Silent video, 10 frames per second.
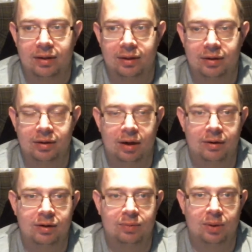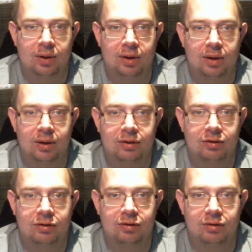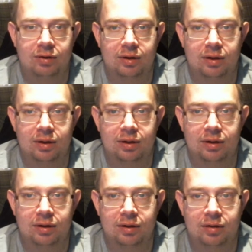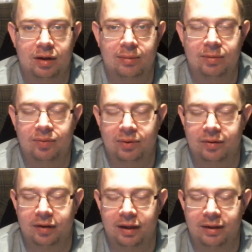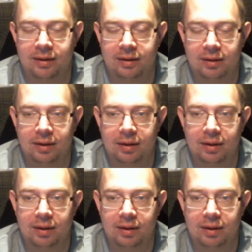it was 10 before 10,